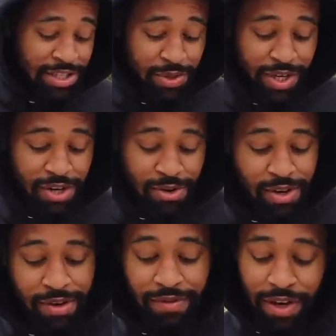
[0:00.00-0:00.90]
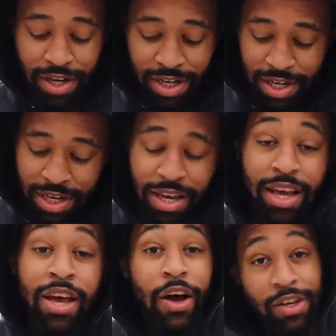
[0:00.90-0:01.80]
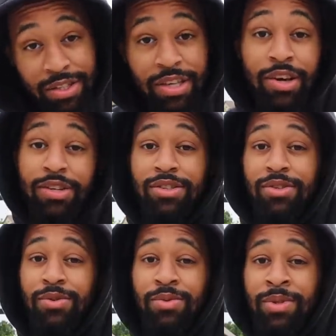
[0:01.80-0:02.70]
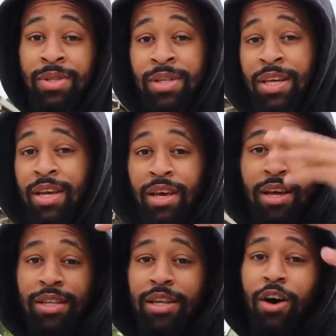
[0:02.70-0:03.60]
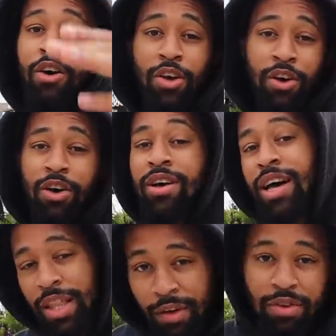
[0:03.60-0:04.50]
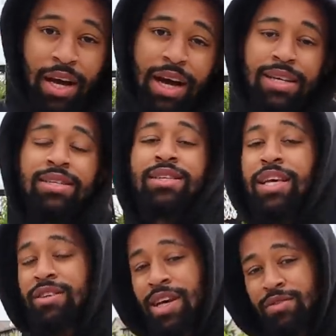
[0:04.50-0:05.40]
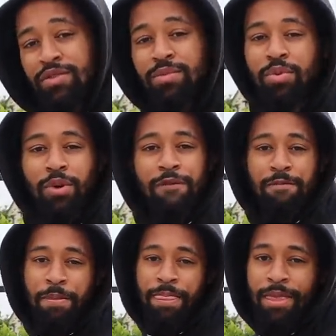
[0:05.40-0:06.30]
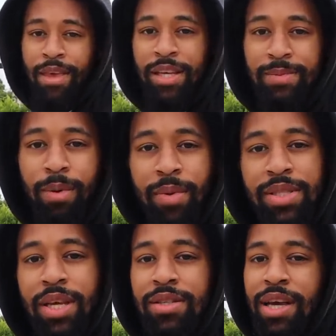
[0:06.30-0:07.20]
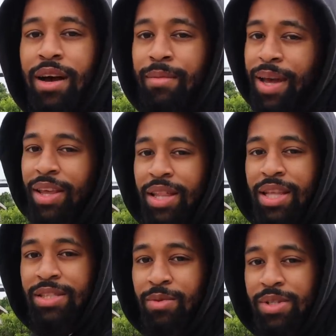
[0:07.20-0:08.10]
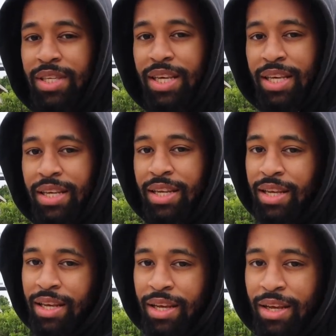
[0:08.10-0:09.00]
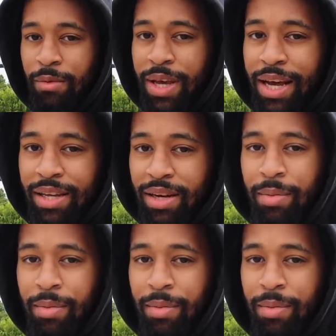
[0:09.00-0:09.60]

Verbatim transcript: Trio, Vaughn. I'll see y'all soon. To all y'all, I love you guys. Thank you guys for support. It's your boy Marcel Side, Backyard Legend once again. We out of here.